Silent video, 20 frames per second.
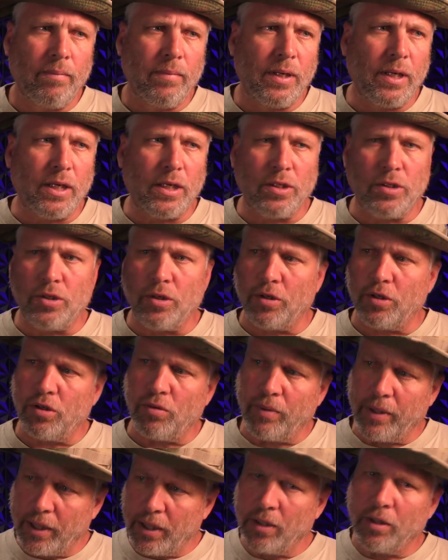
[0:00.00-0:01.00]
Kids are
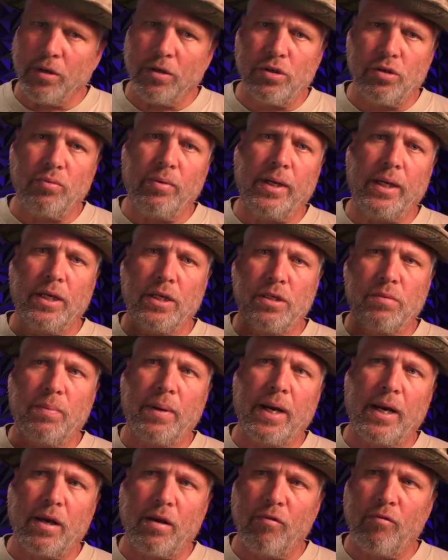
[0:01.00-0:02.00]
swinging their swings
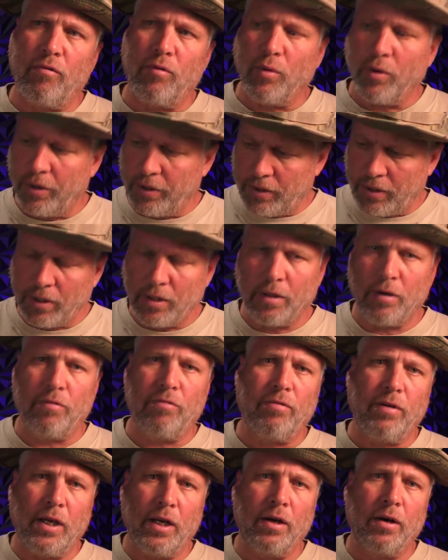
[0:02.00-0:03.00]
back and forth, and their
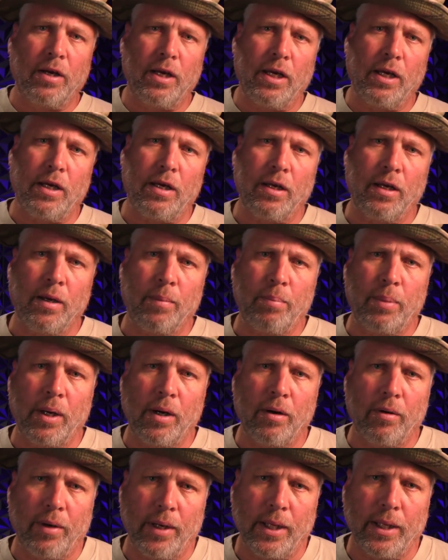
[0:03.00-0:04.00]
feet are kicking up
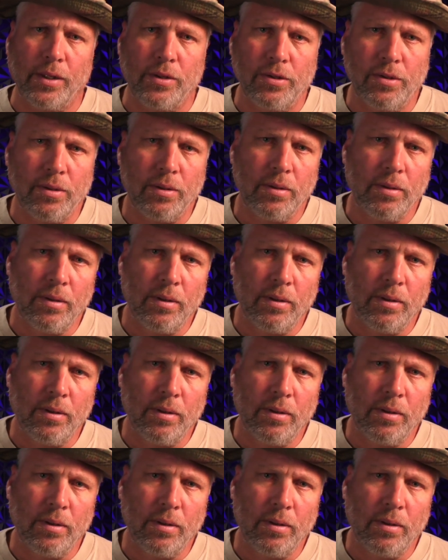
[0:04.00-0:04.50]
arrowheads.